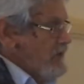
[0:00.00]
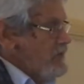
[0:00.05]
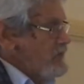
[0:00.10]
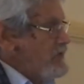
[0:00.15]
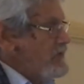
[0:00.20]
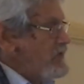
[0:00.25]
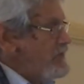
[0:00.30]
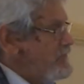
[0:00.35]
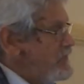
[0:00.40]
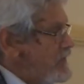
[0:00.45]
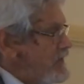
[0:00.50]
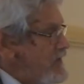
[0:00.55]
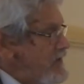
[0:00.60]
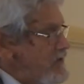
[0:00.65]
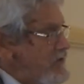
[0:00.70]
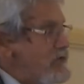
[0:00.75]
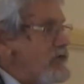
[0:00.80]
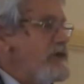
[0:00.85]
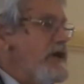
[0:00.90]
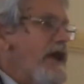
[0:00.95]
Well, if it
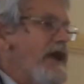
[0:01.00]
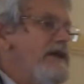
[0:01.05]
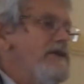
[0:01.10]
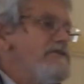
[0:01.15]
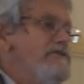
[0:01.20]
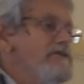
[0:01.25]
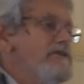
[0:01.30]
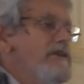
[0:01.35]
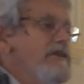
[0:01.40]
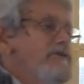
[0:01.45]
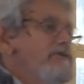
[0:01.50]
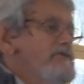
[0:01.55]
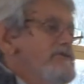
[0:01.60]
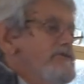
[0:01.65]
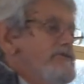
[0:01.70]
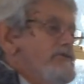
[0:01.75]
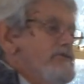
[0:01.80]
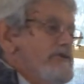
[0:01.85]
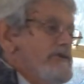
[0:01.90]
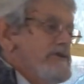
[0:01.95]
is, how's it going to
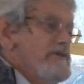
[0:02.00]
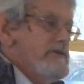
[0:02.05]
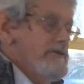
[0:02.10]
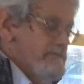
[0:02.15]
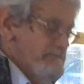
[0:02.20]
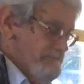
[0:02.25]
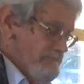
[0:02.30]
do it?